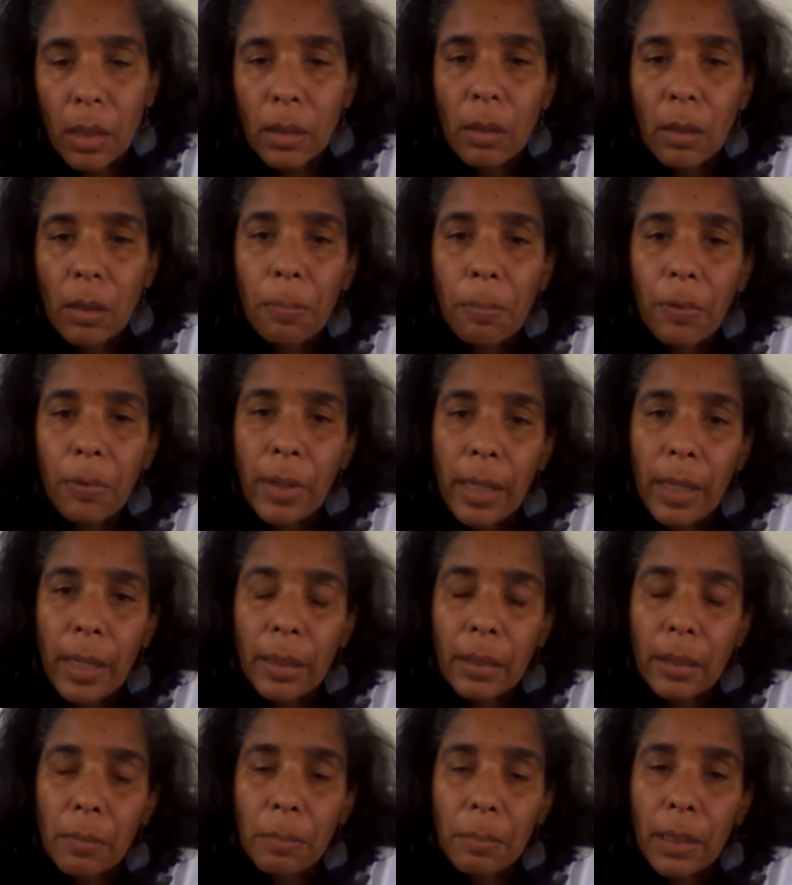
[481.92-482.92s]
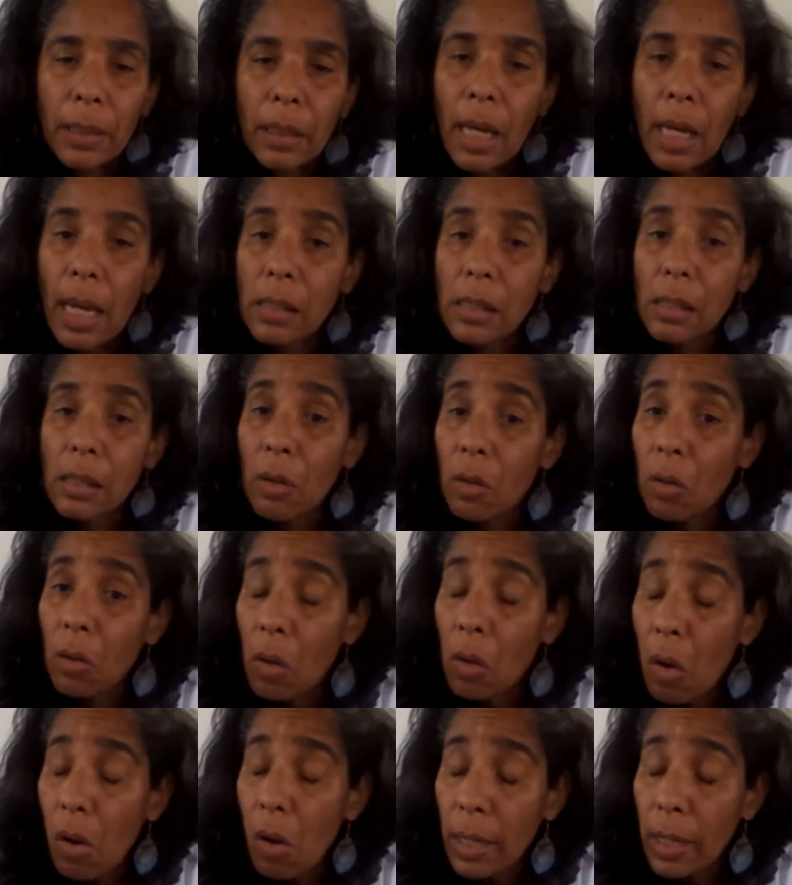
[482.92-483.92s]
The prayer could be as
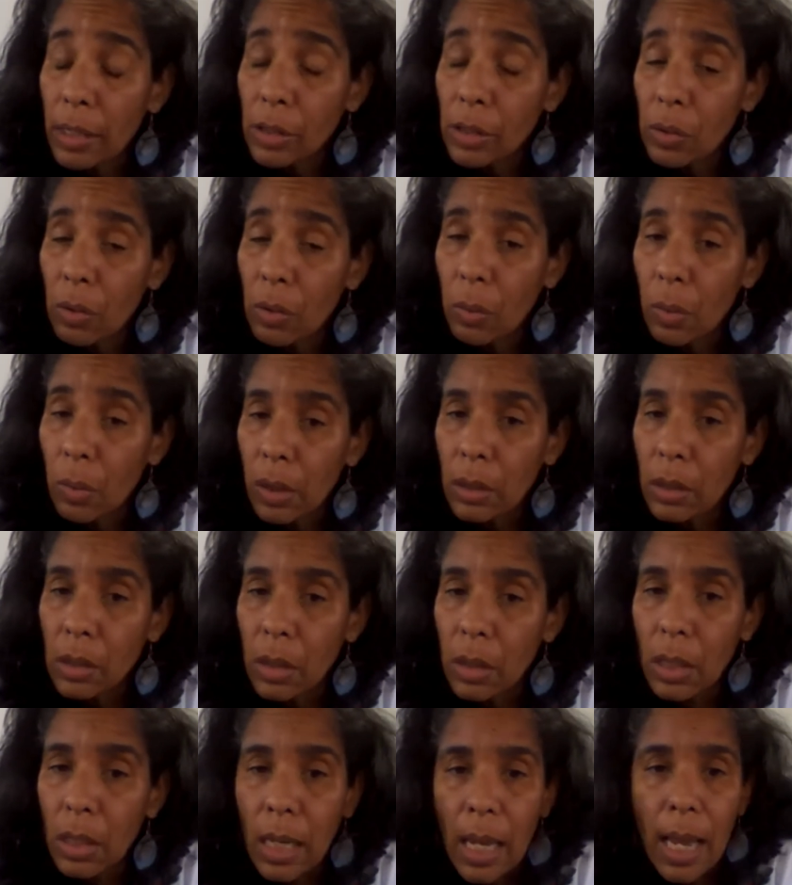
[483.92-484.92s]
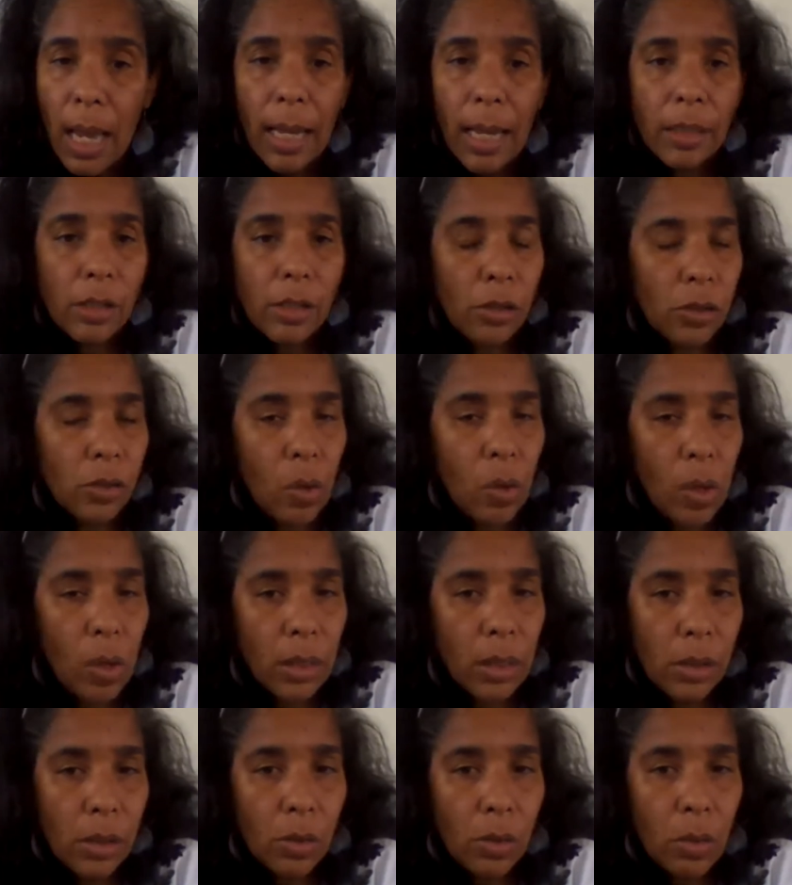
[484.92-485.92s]
long as you want, as
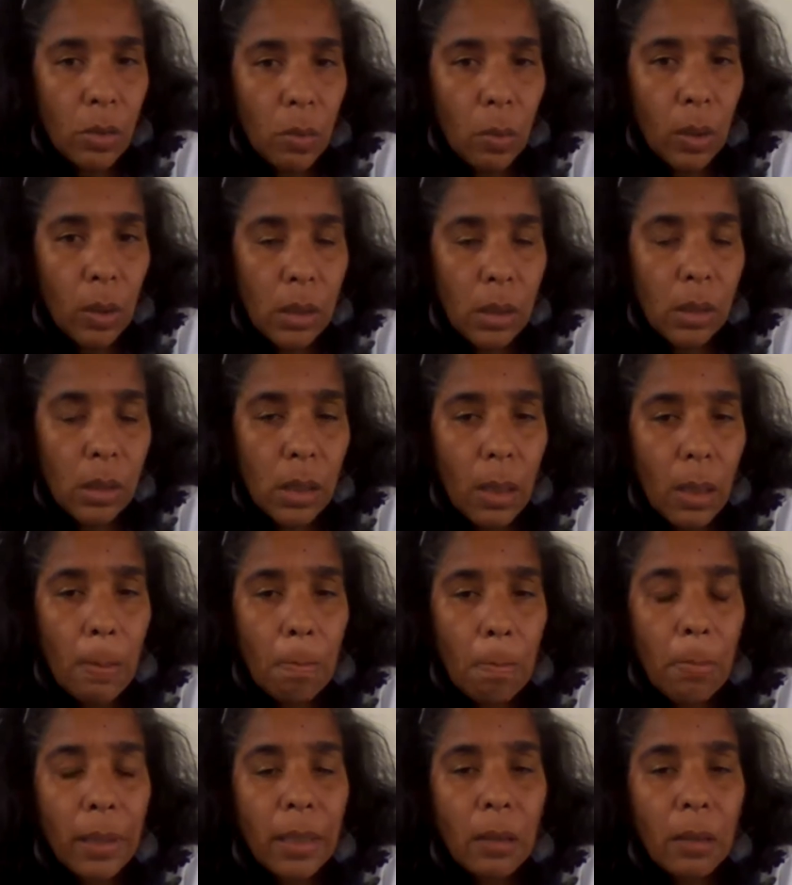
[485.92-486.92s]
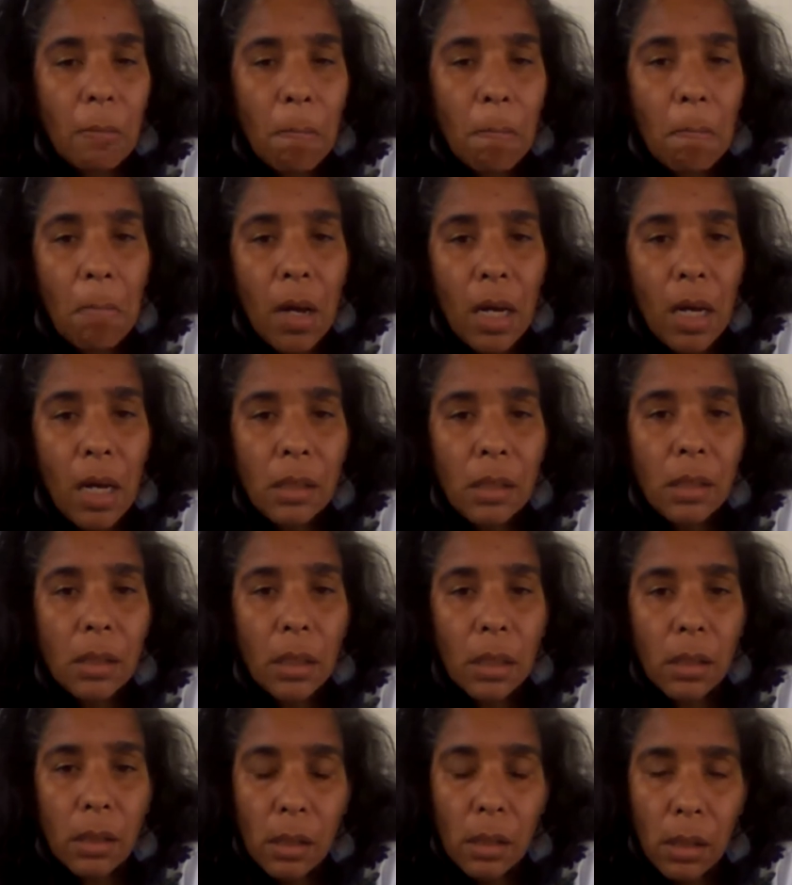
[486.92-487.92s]
short as you want, but it
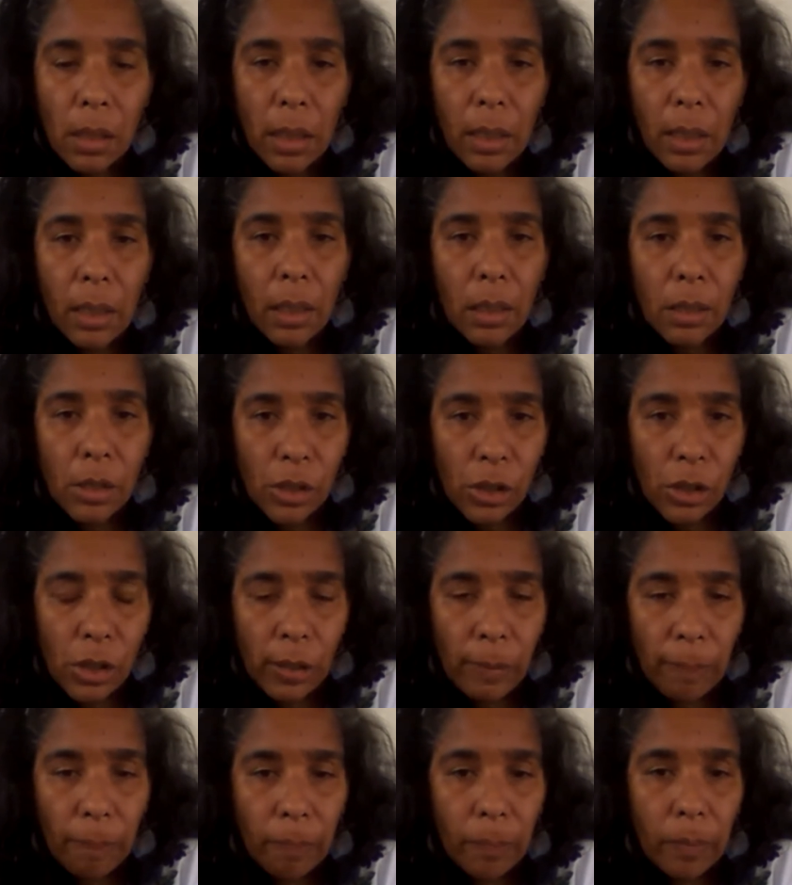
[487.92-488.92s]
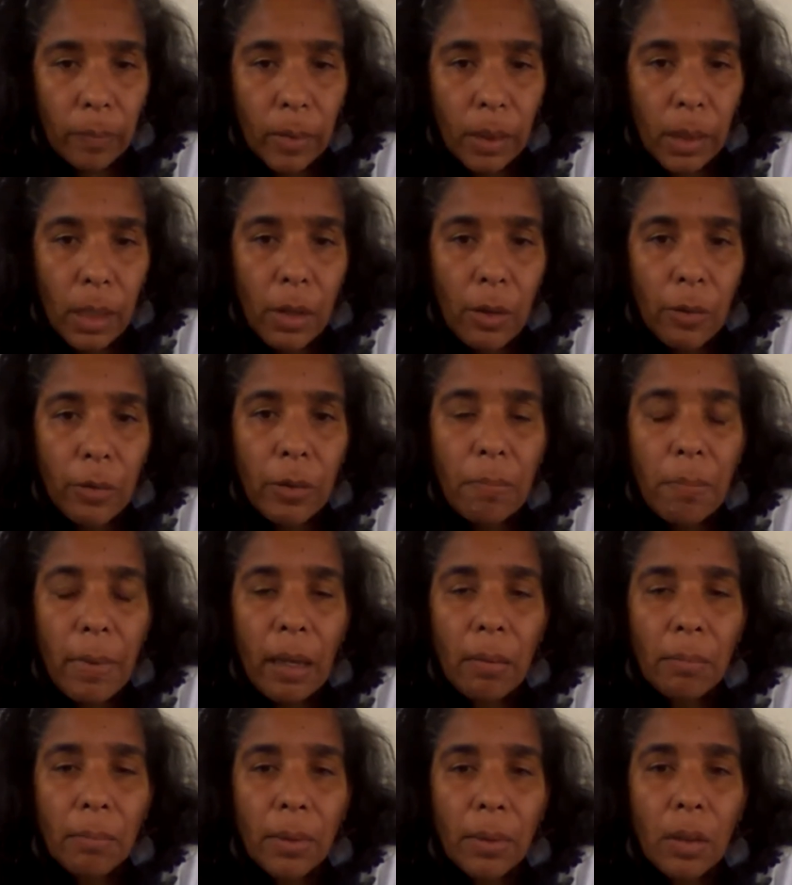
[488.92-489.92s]
must take a shape.
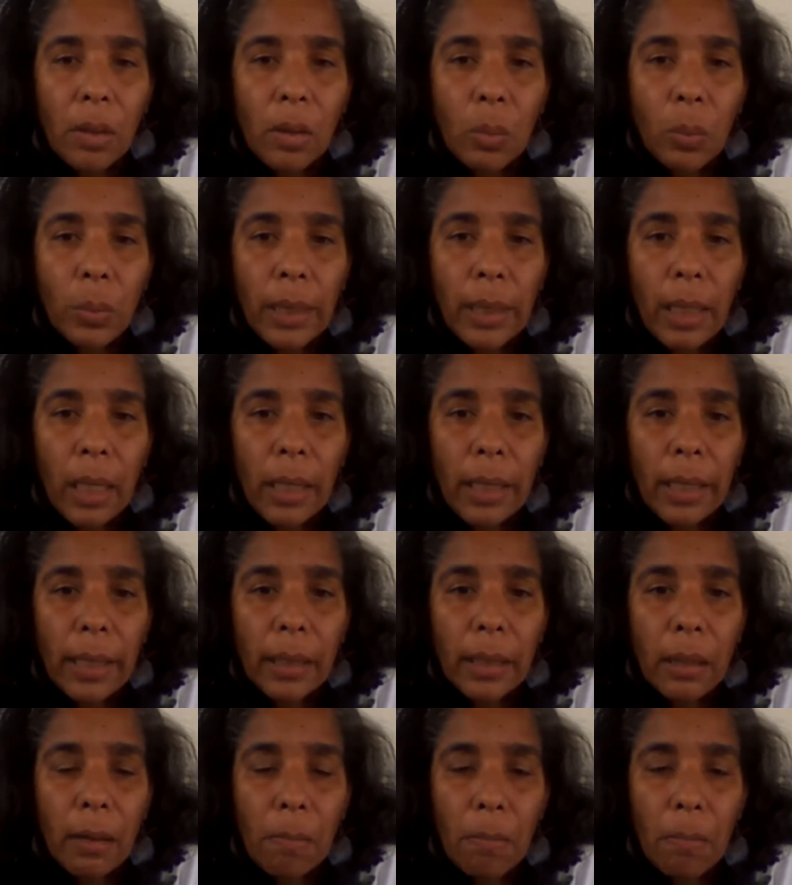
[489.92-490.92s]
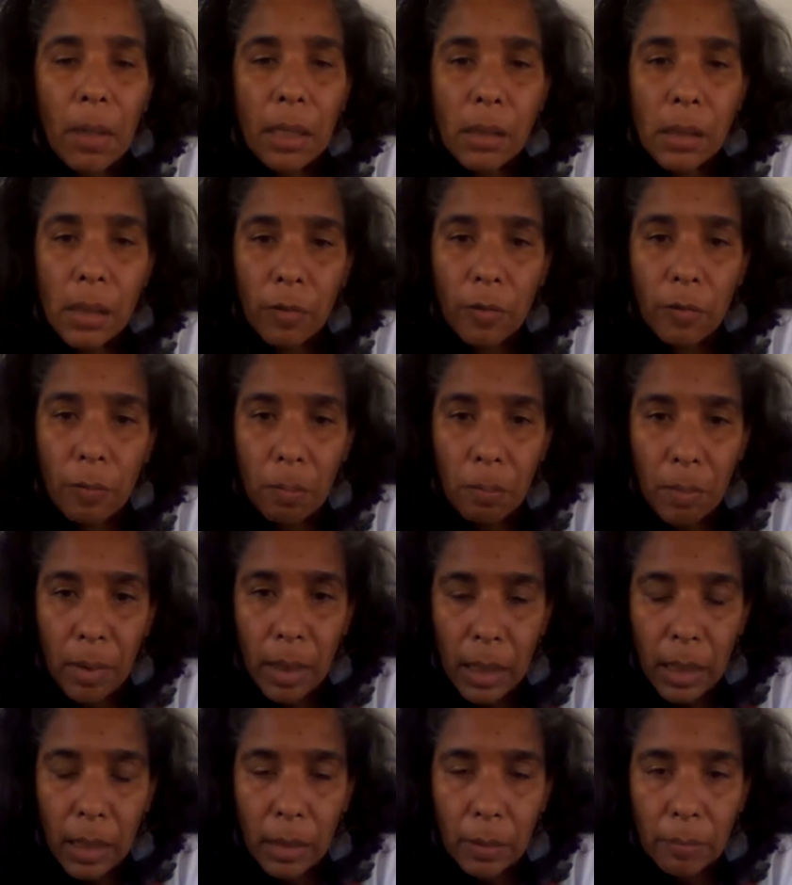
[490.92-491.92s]
Remember, we are in the month of
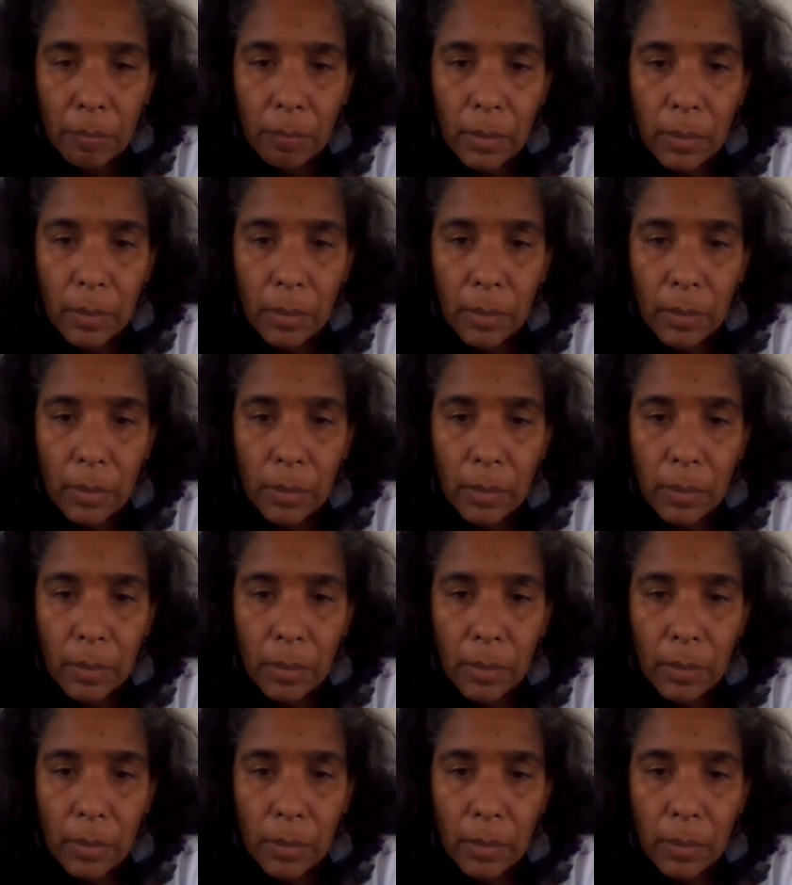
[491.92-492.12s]
May,